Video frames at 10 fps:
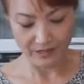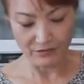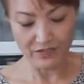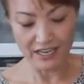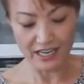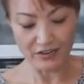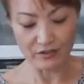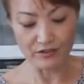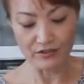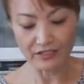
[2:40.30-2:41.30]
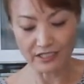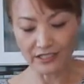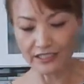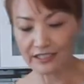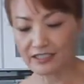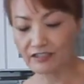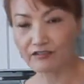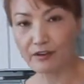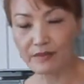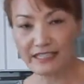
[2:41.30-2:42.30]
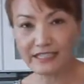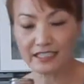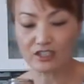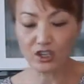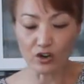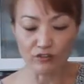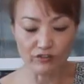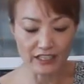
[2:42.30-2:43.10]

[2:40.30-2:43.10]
we're gonna use this fermented tofu.